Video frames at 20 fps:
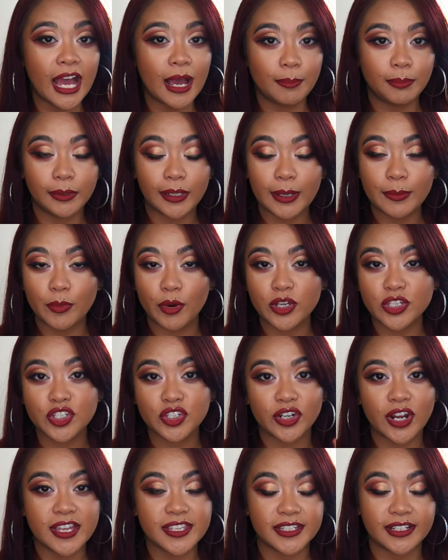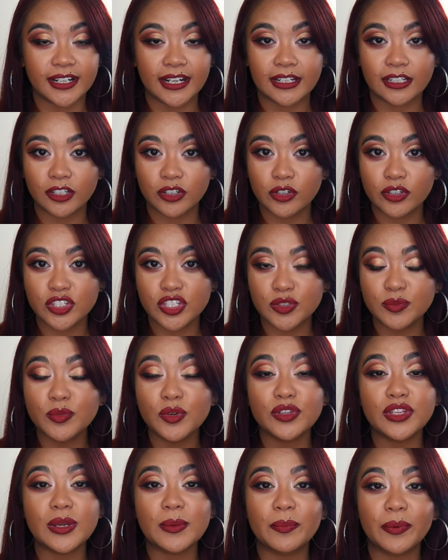apply moisturizer and a good
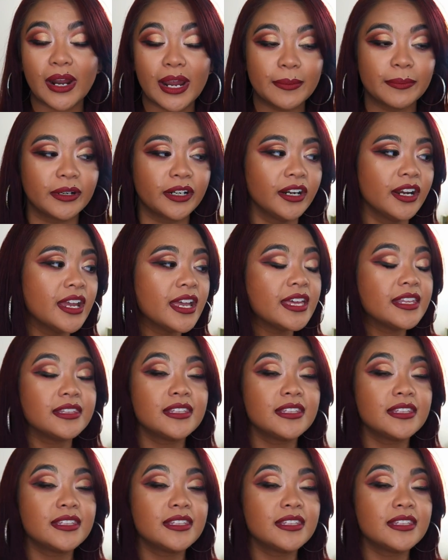smoothing primer,